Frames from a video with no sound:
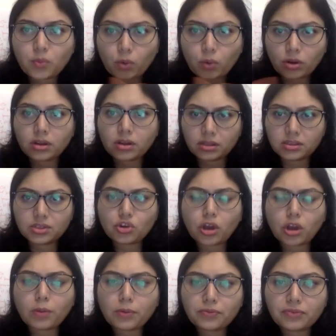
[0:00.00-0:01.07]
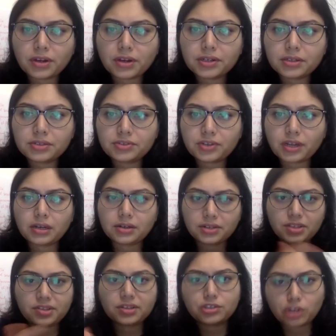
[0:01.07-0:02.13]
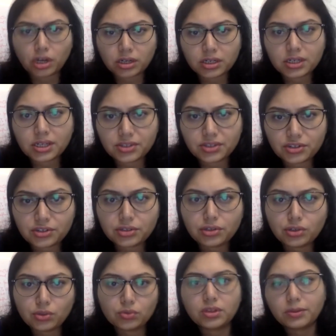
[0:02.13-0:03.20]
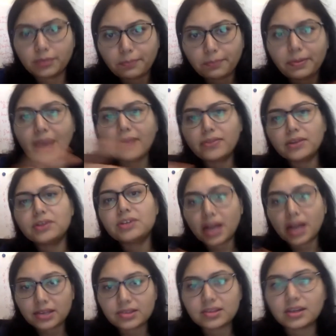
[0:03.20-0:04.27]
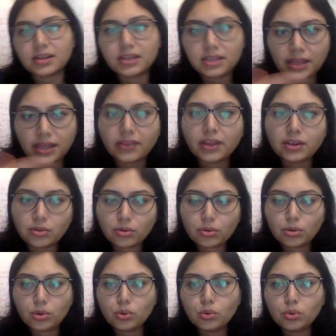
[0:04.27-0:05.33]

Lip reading: what the job of clinical trial research organization too. They plan the entire study and then do